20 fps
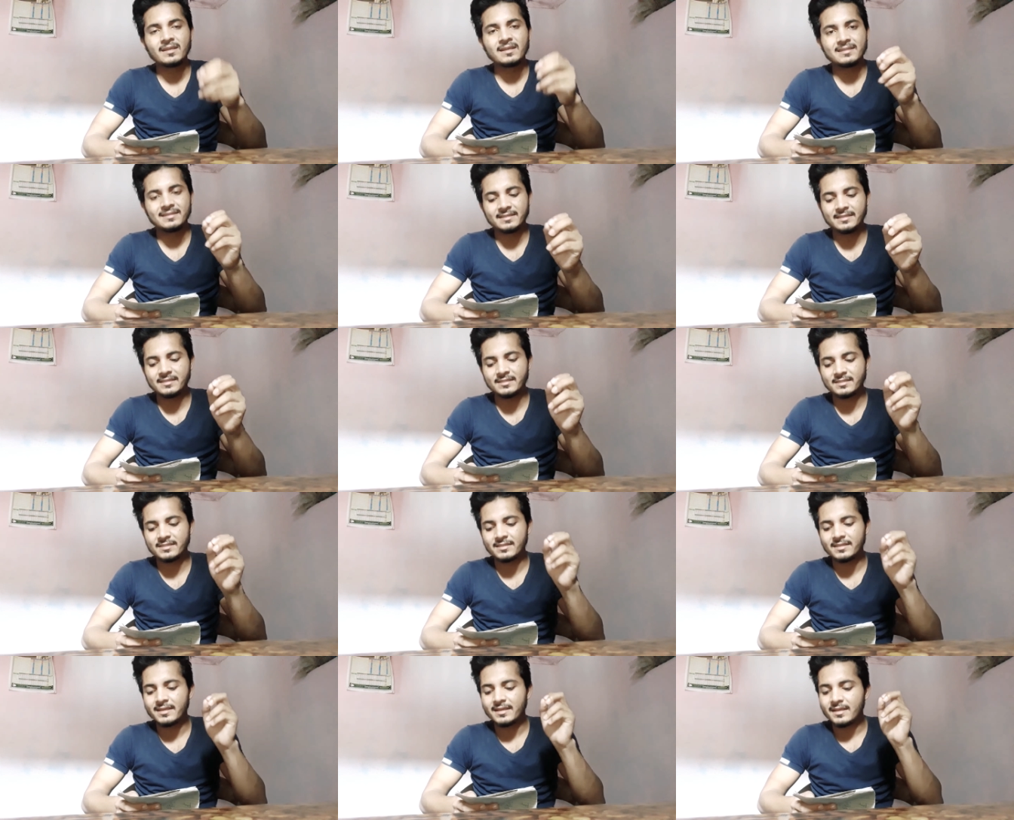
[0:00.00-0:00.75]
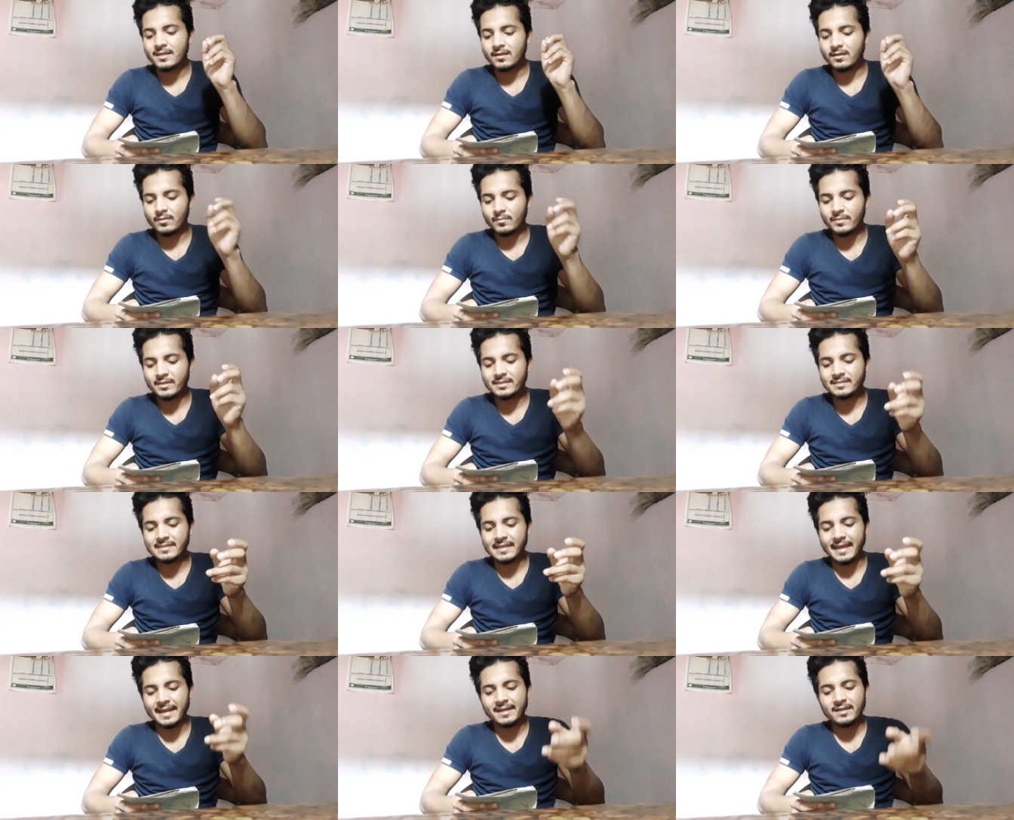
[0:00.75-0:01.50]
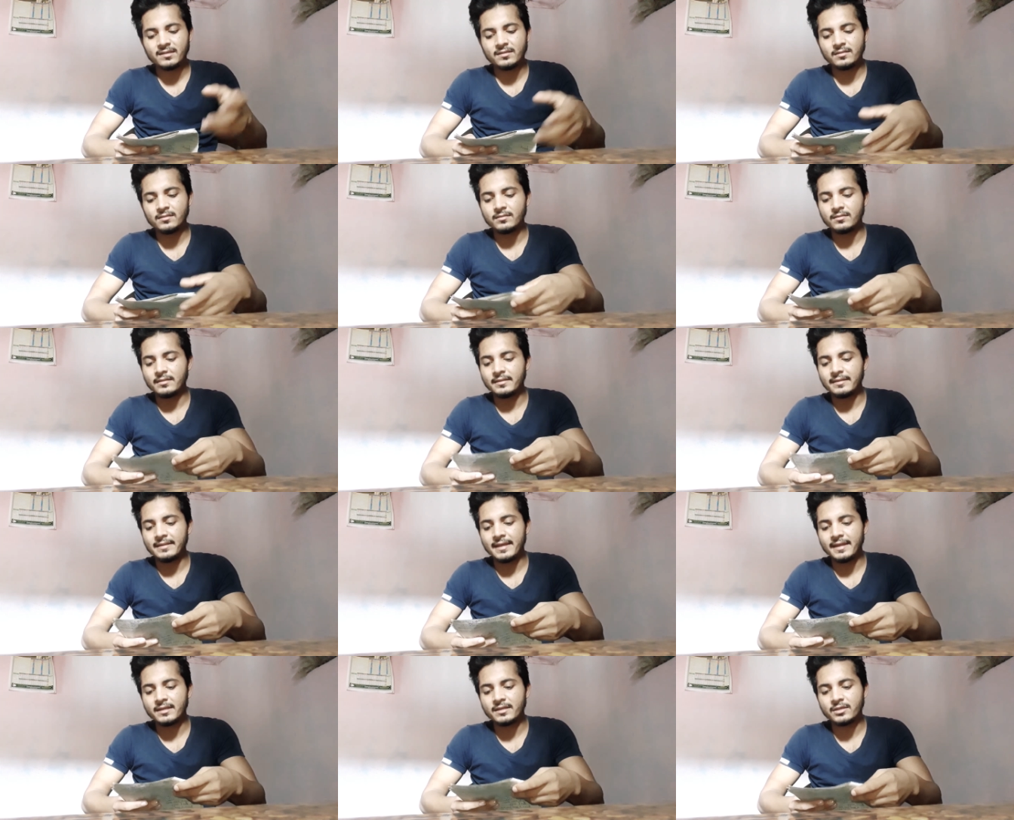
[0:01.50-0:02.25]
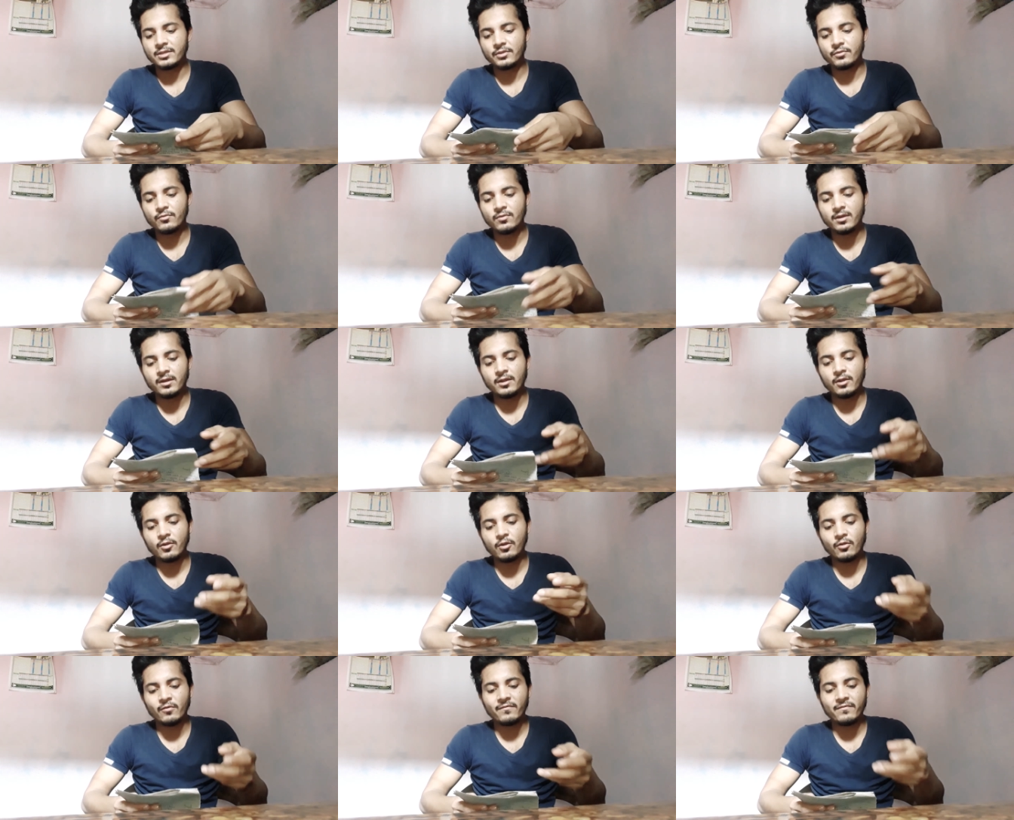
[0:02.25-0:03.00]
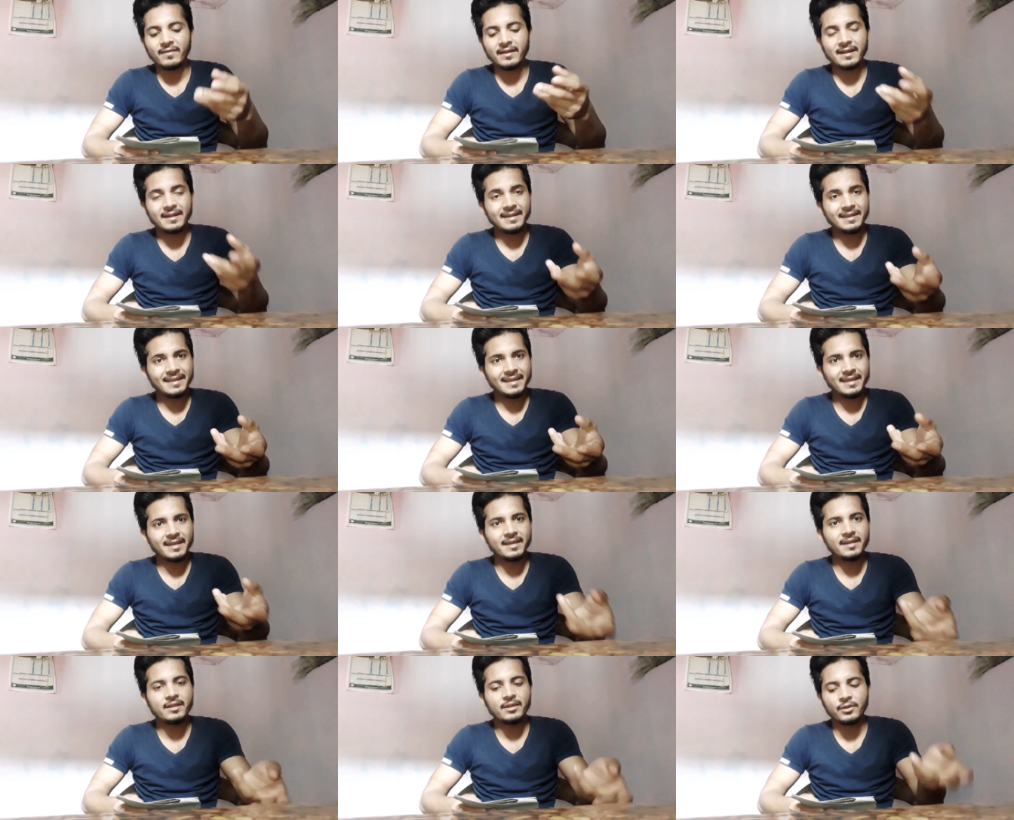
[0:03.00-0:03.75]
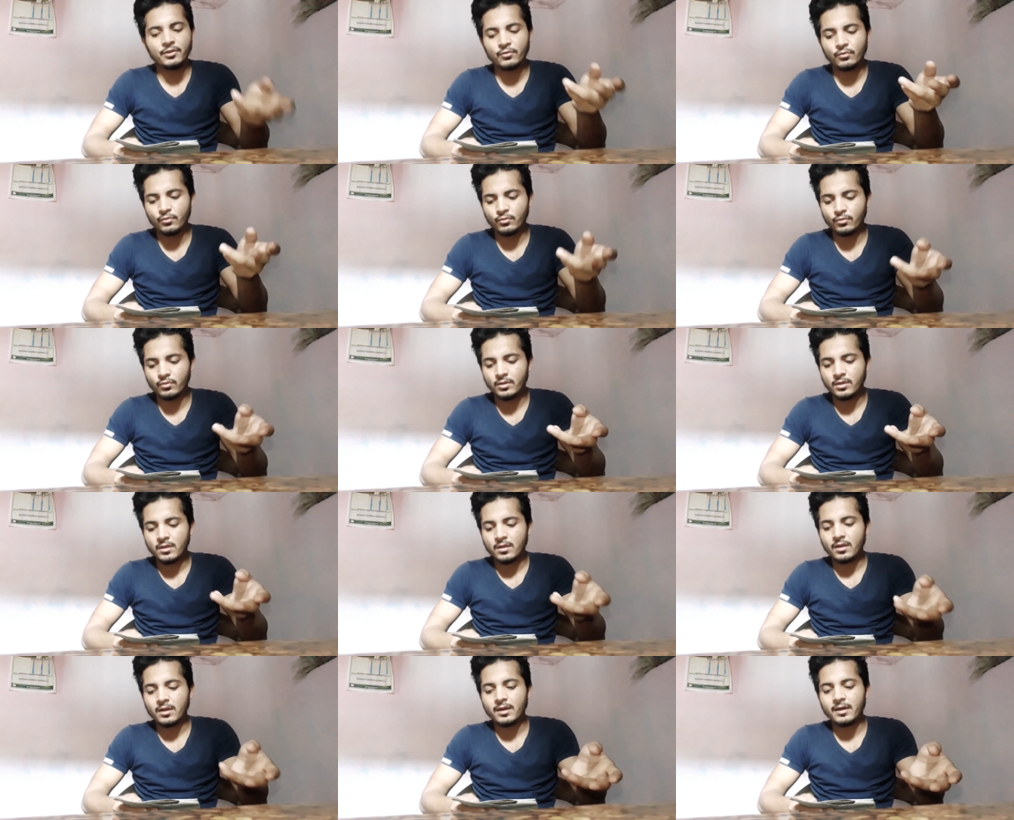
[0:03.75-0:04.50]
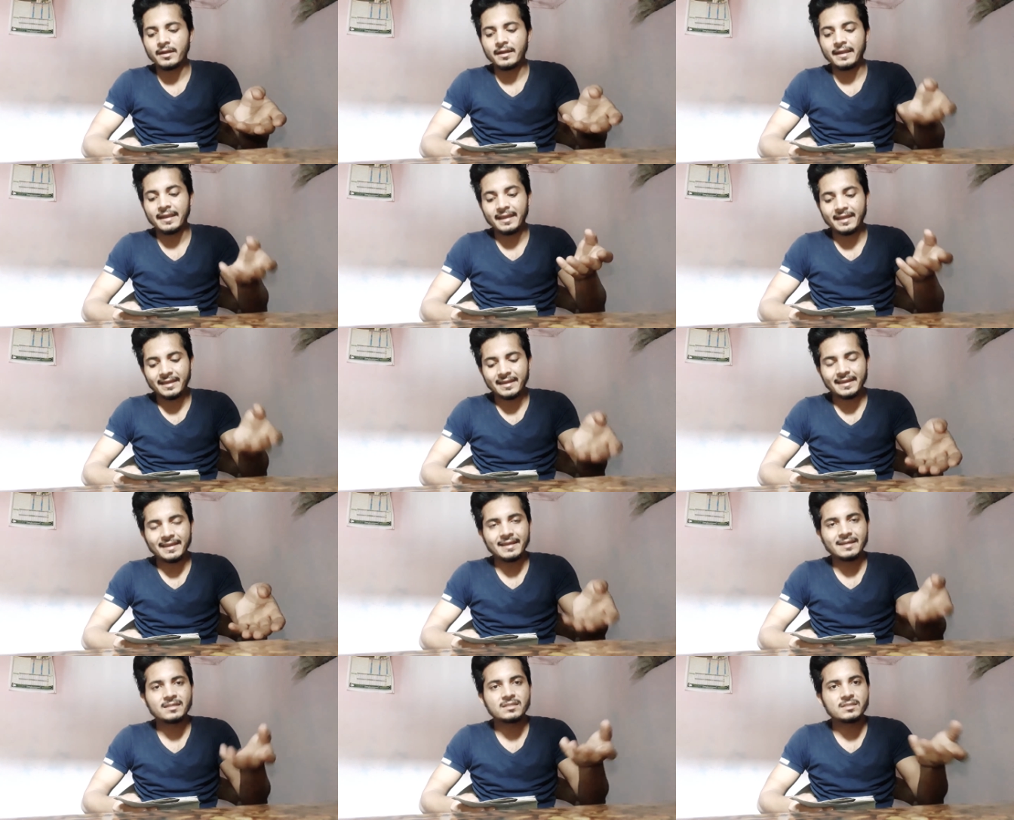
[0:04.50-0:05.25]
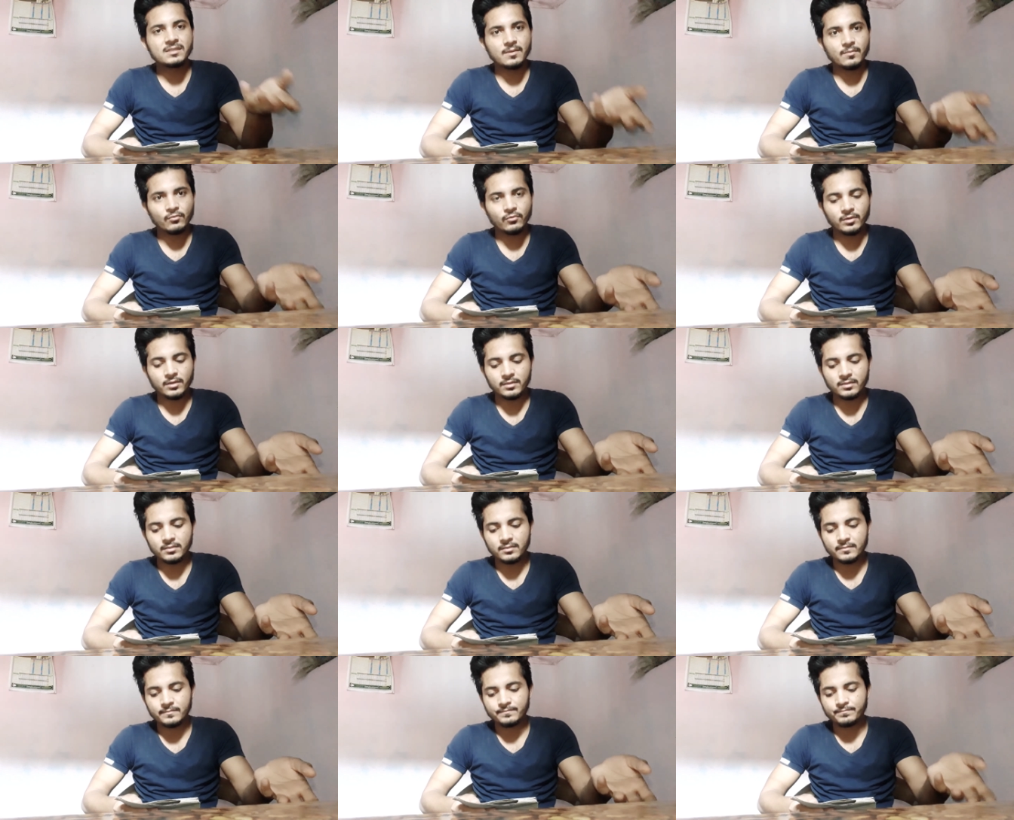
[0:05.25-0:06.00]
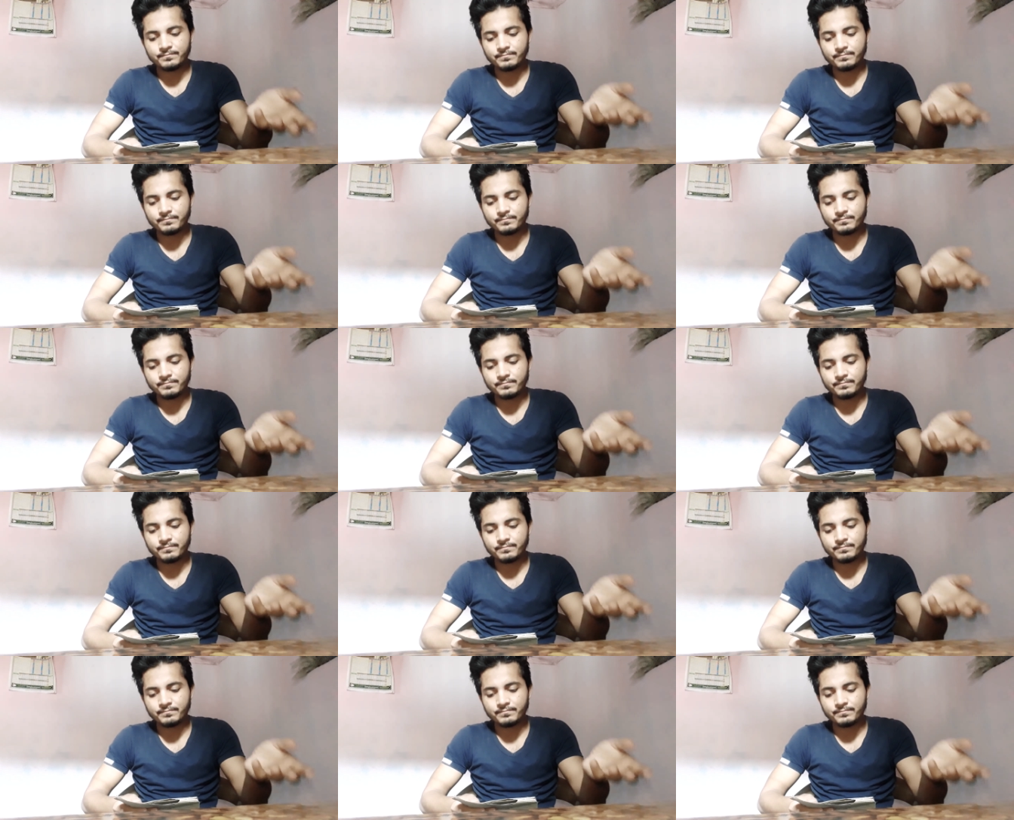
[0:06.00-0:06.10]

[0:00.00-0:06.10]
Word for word: this uh, means at that you are not friendly and you are angry at someone